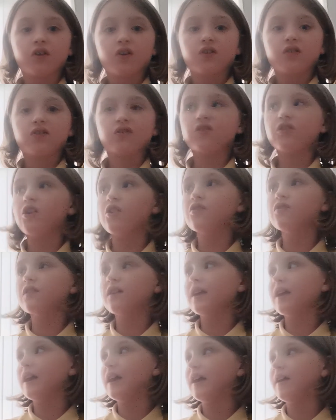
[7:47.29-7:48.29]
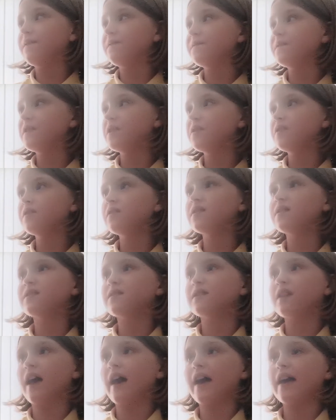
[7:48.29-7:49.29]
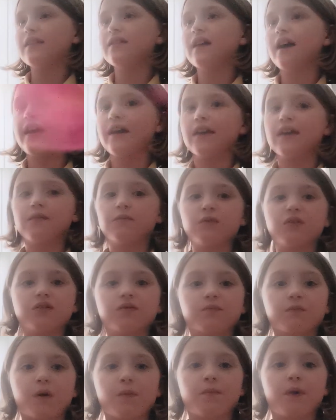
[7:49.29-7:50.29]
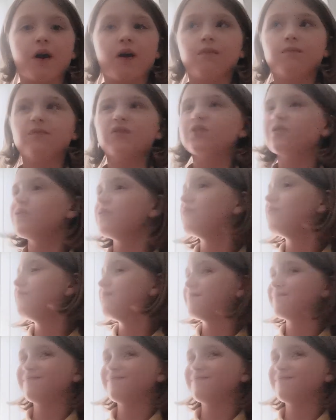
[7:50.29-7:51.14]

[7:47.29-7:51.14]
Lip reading: So if you said that it was Rapunzel,